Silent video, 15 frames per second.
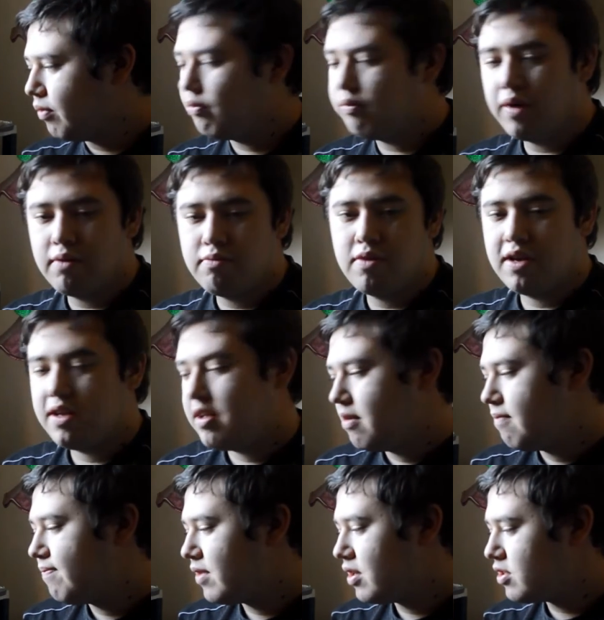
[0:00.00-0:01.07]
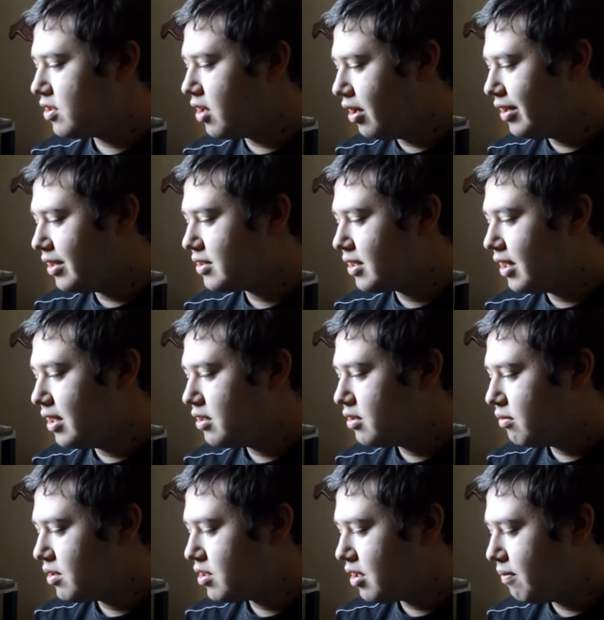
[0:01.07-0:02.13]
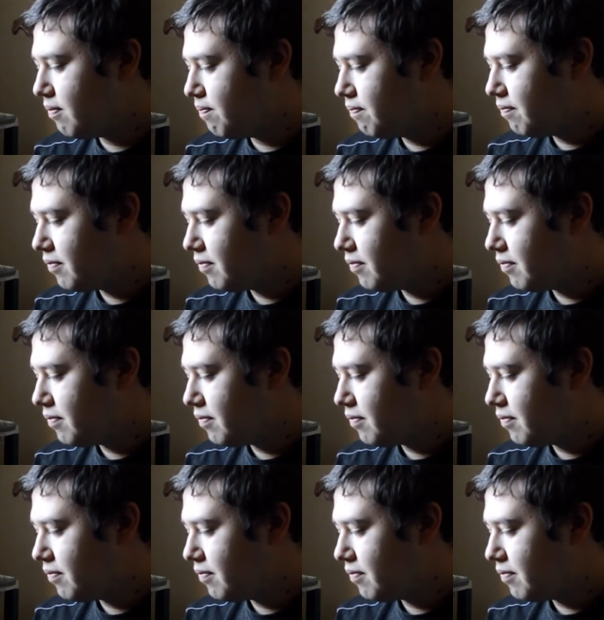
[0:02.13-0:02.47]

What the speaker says: when we start this kit, which I'm